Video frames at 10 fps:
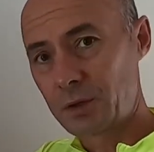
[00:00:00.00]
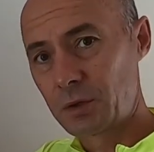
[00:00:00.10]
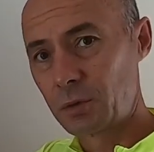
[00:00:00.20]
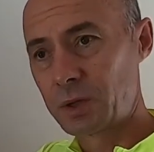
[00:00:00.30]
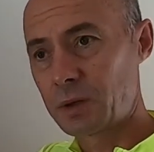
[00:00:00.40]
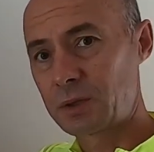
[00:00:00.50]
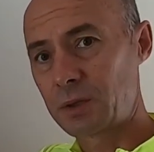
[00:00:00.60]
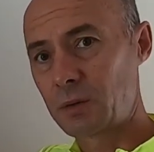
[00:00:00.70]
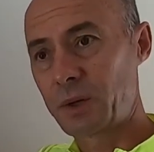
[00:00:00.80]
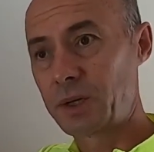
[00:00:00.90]

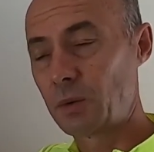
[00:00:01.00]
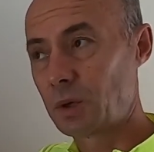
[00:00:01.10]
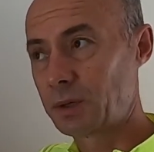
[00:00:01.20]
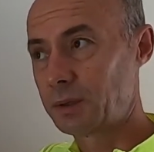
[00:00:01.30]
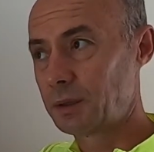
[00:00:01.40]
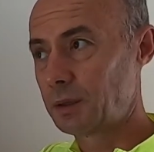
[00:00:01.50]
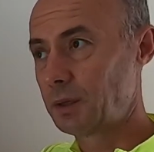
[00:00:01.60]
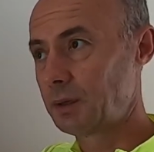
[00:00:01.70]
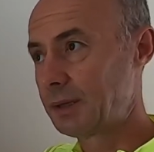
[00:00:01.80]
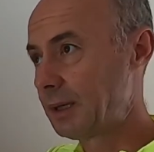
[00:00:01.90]
2021
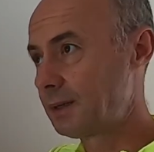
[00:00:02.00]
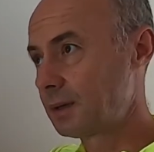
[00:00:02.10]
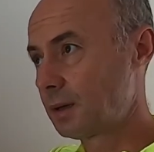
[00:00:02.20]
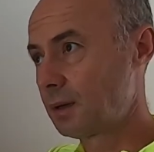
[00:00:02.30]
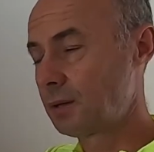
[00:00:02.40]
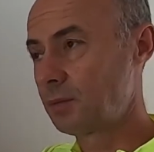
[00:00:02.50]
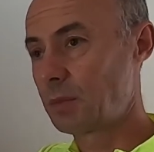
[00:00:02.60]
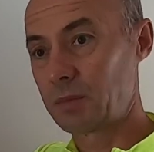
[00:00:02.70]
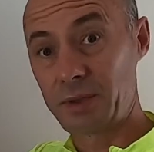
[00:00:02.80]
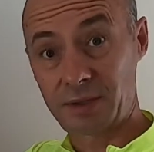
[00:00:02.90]
data,
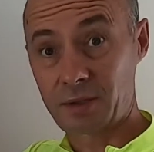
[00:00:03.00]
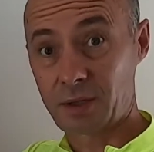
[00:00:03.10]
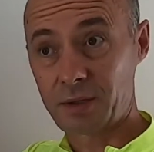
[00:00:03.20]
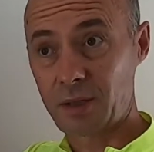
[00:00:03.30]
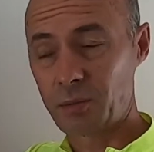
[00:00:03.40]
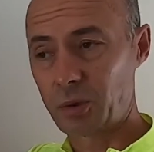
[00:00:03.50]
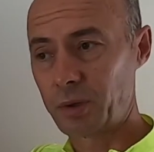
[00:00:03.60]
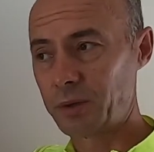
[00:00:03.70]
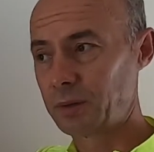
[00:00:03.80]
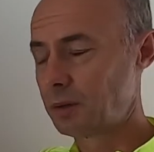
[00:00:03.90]
the starting
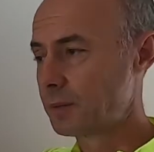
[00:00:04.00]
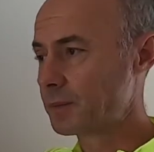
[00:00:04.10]
point,